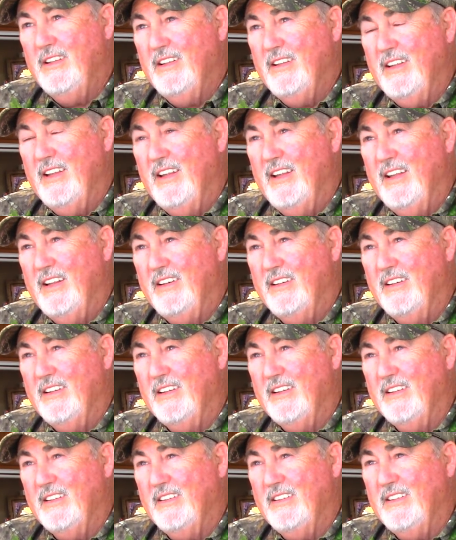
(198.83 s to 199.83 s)
And
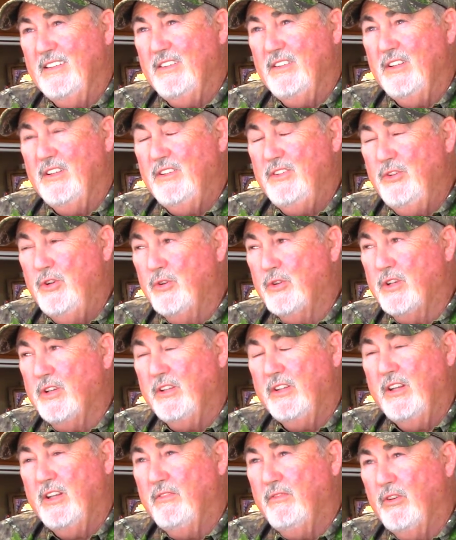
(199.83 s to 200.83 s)
you can
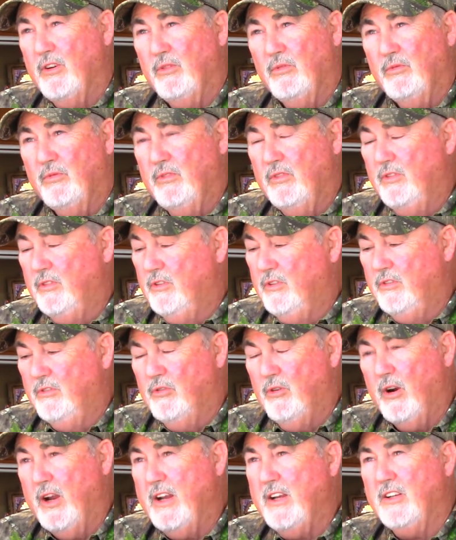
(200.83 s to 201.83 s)
give a
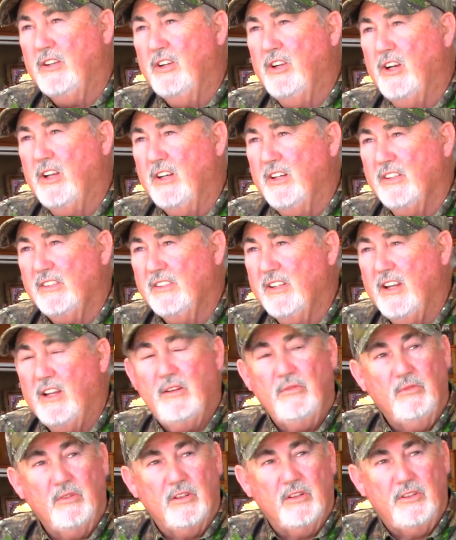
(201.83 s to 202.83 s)
great cutting
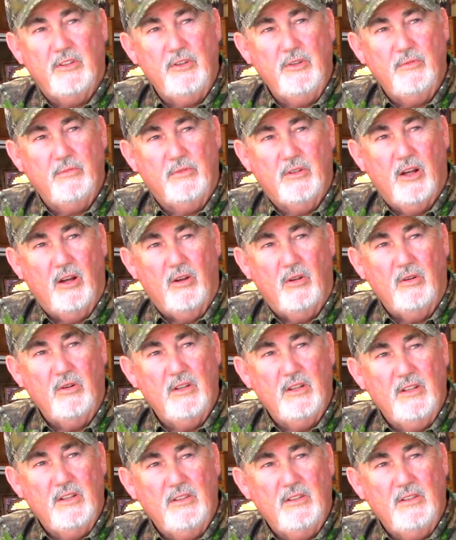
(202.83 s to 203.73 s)
sound with a tube call.